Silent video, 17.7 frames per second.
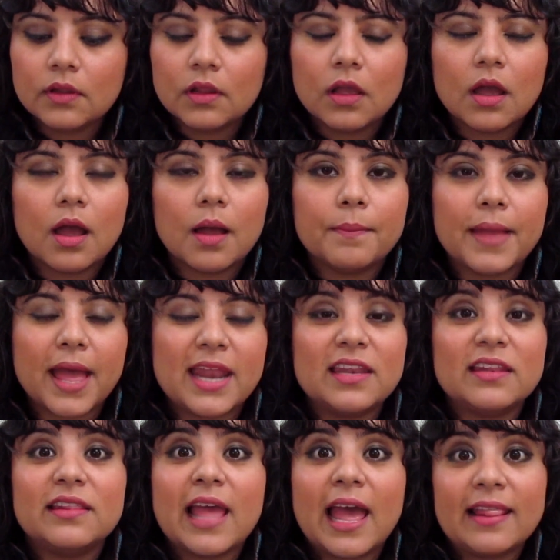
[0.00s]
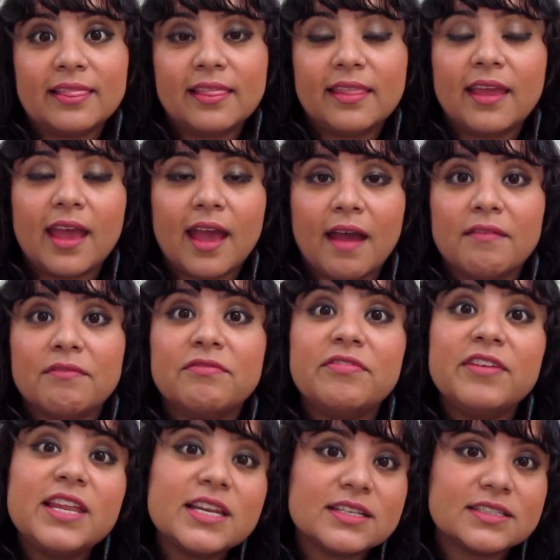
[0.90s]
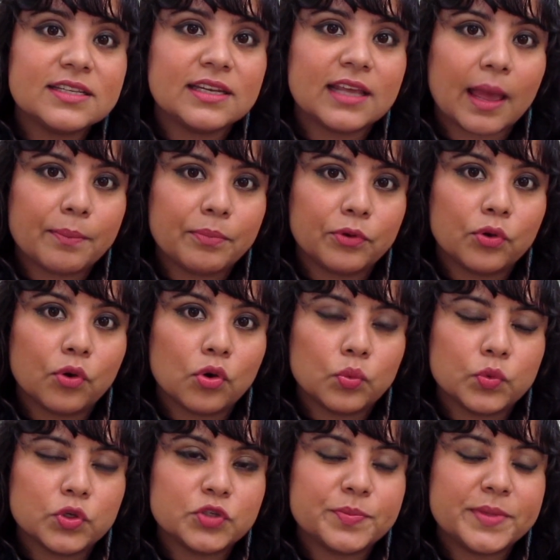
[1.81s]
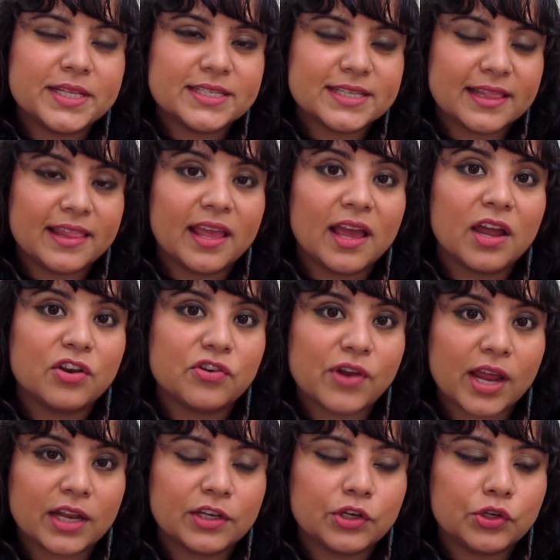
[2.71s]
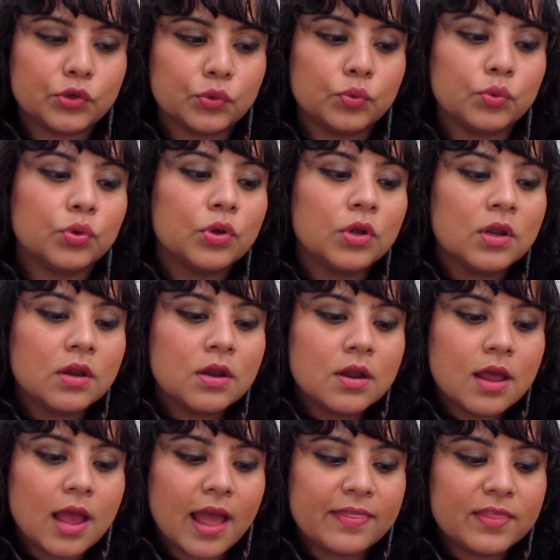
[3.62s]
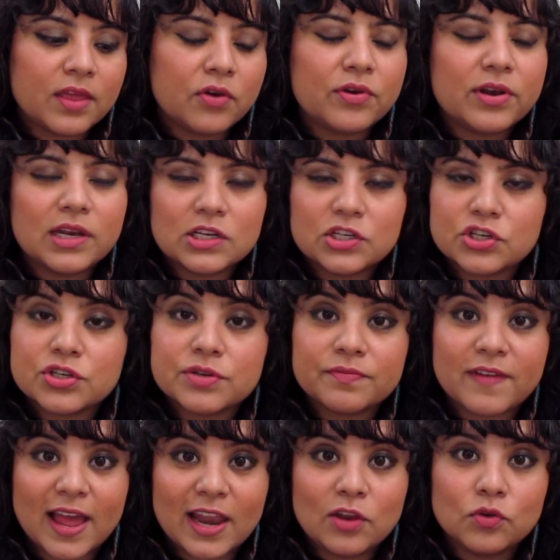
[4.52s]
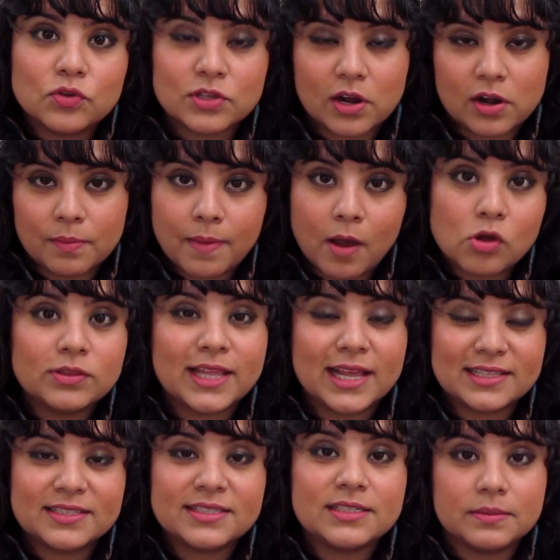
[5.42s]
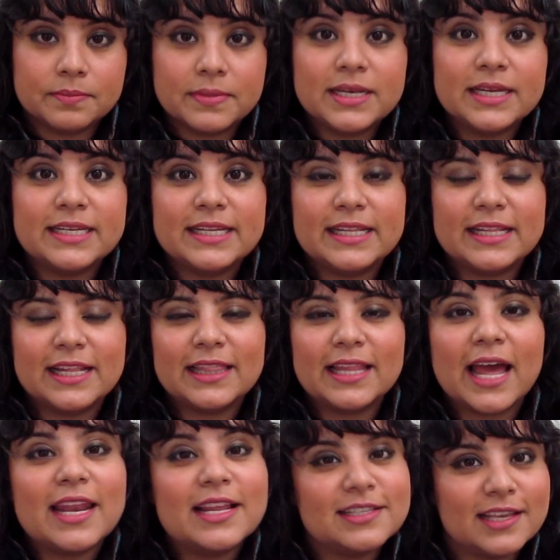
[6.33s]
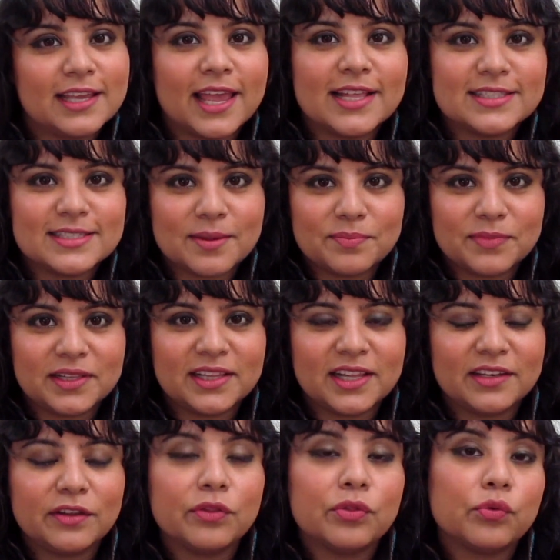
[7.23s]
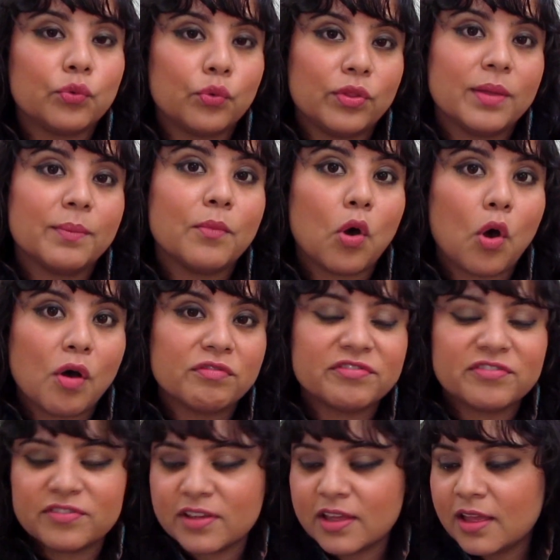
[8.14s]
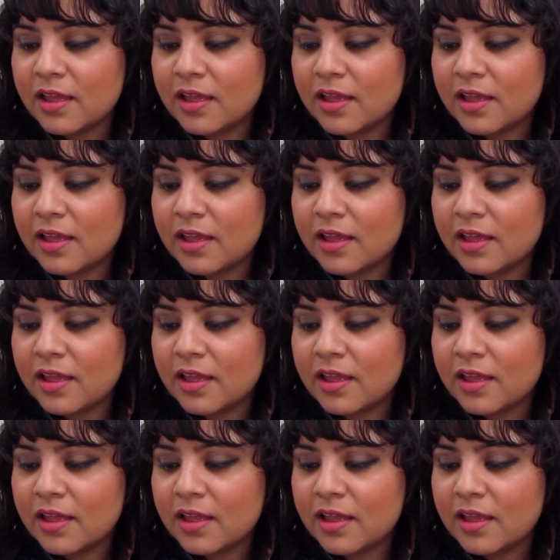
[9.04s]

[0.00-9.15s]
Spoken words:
and they have Venus in Capricorn, which means that they are attracted to and their relationship values are about that stability, then that is again something that can throw them off